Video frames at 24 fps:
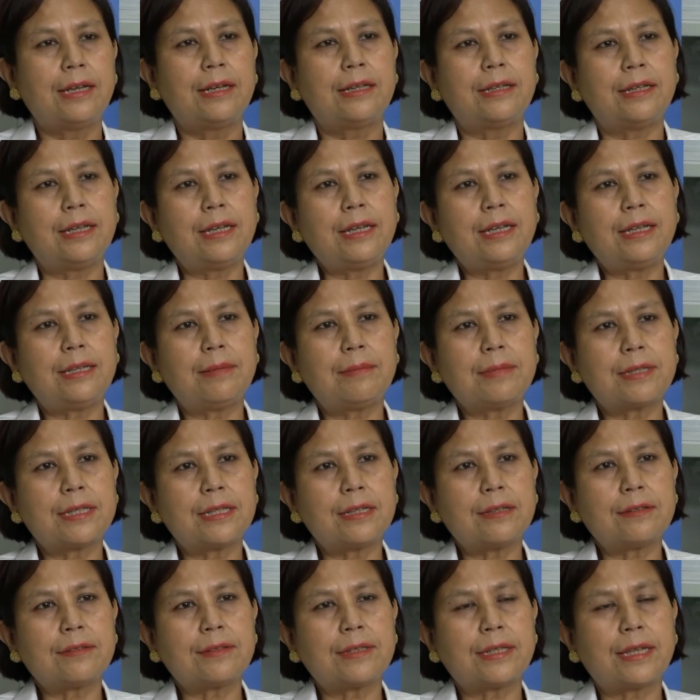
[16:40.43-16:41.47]
They
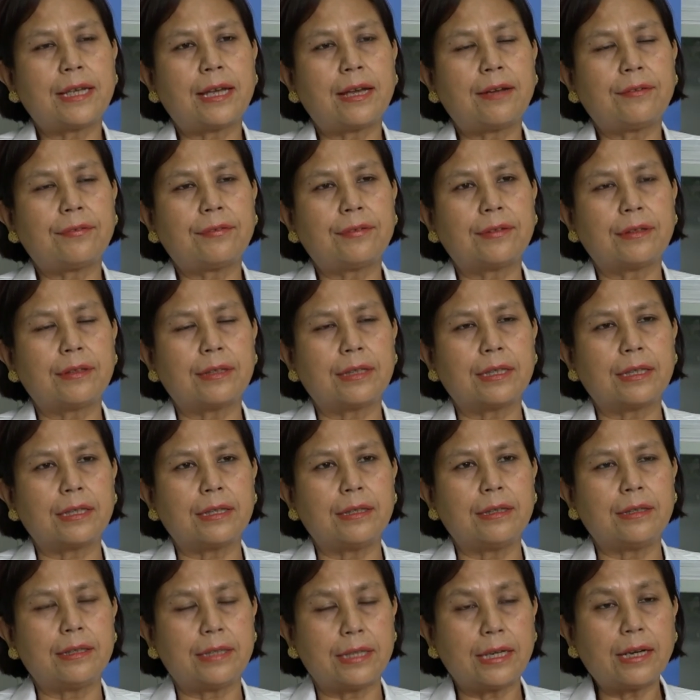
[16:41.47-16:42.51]
themselves, we
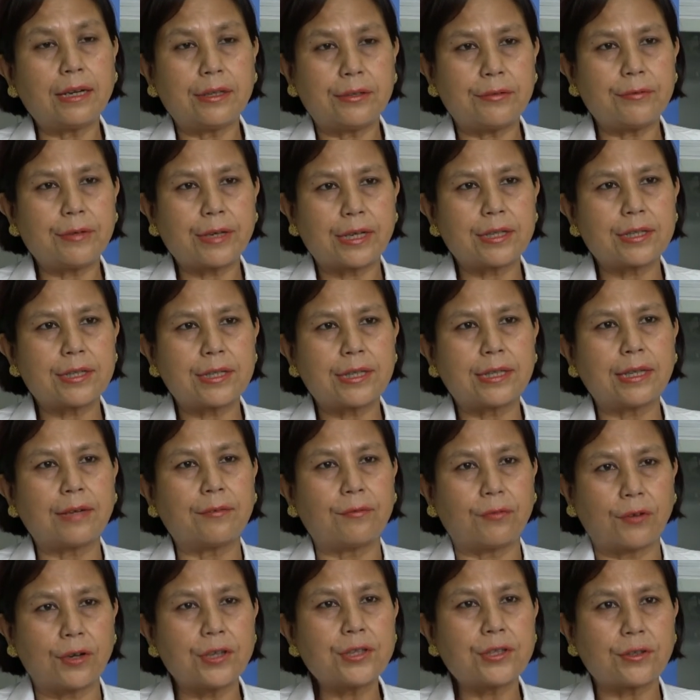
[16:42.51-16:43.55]
can say
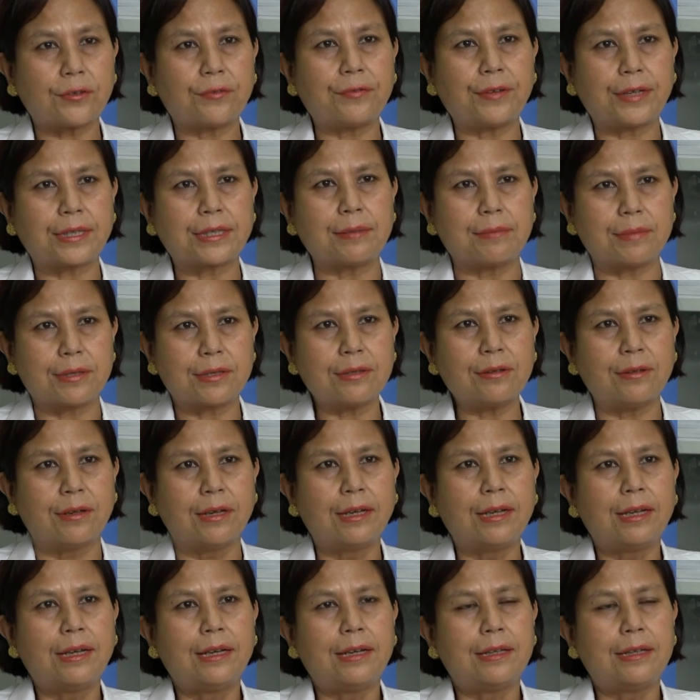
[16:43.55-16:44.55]
that voice of victims, no?